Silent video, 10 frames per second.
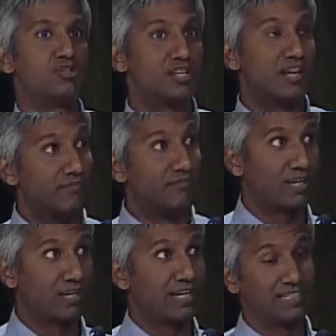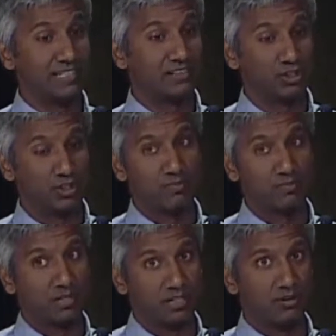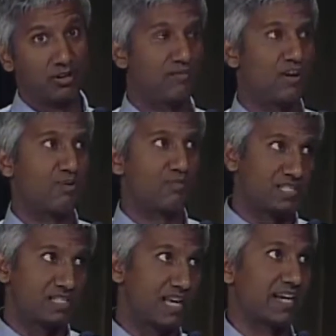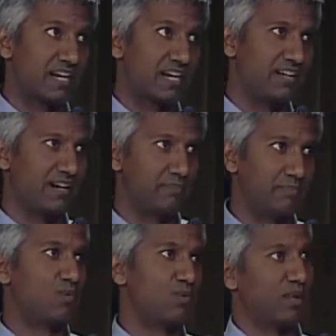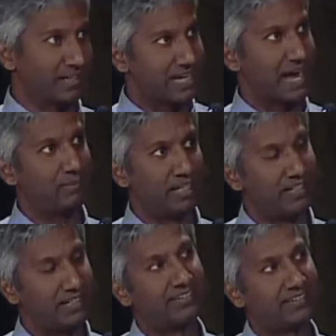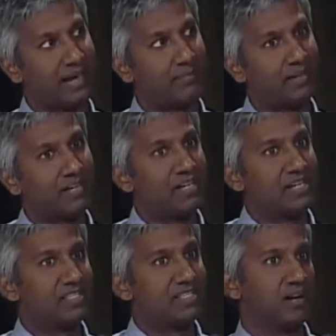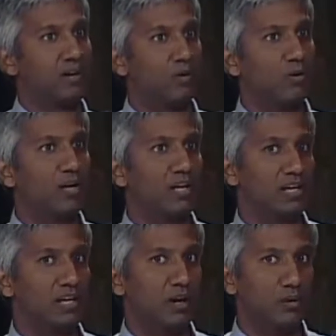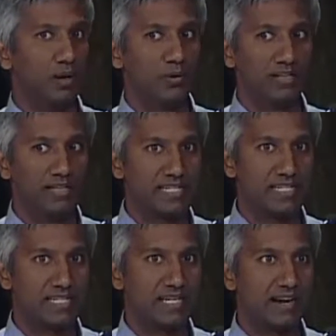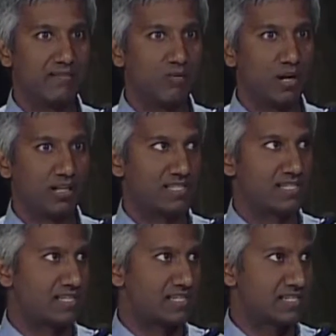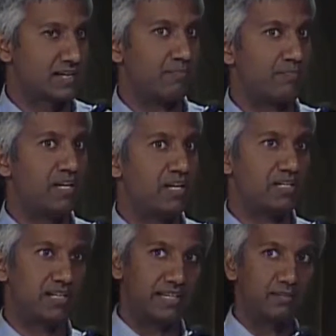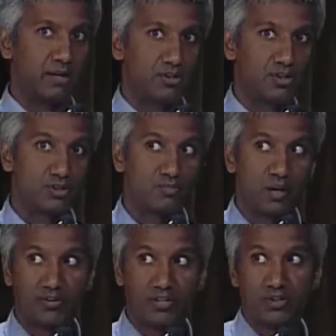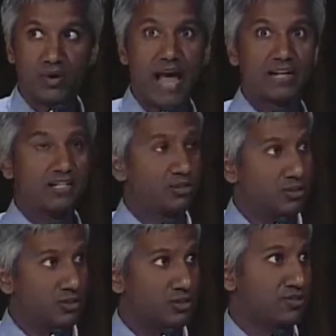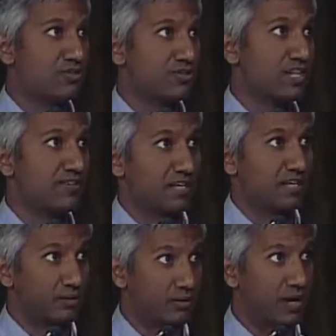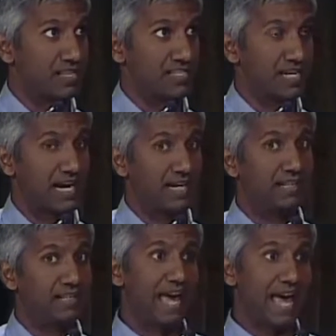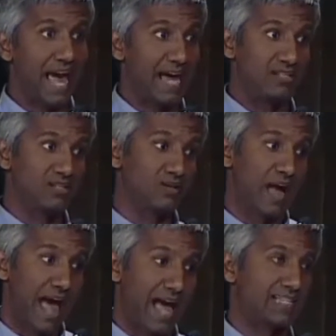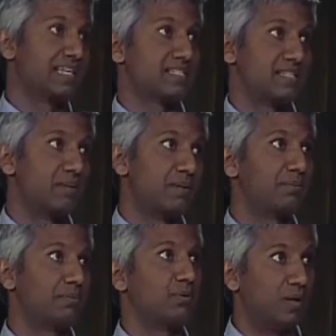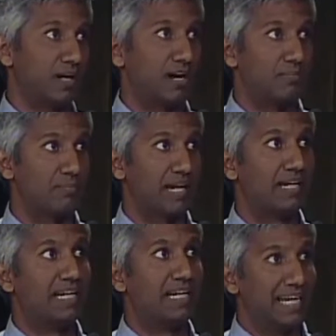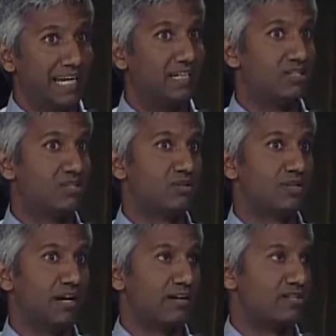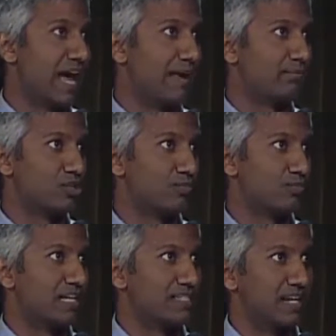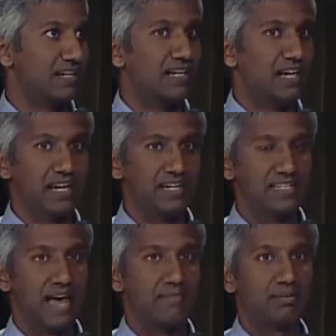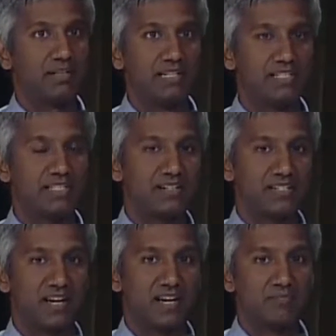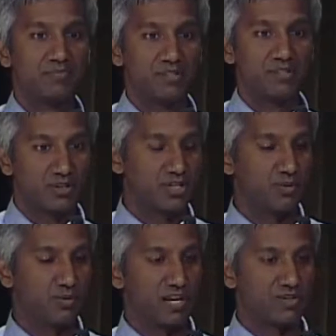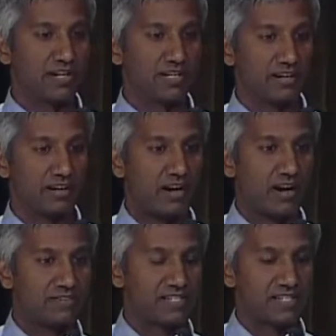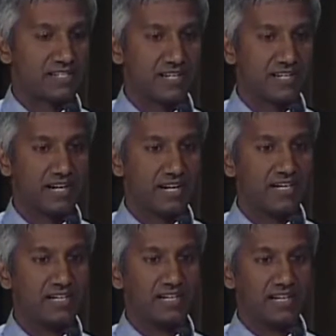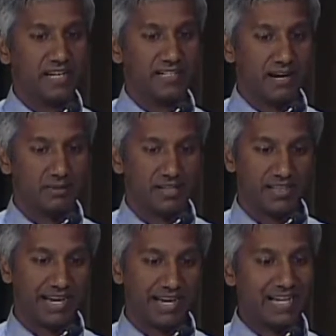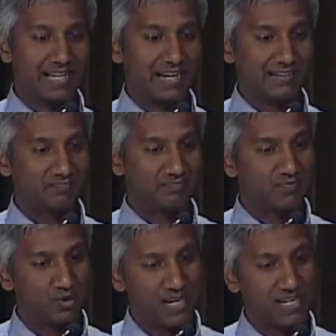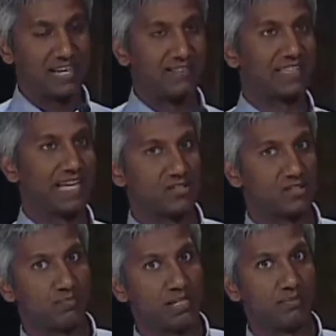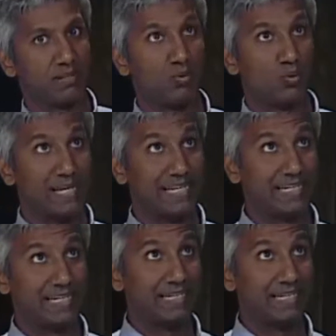Just invoking a deal, you should be able to do it on a phone. But setting it all up, it's more like tablet and desktop. So we really see kind of one system to let the merchants both attract new users kind of in a Groupon style and to access the people who are coming into their establishments. And an example is there's a sushi restaurant near our offices in Dublin, and they get like 3,000 to 7,000 people a week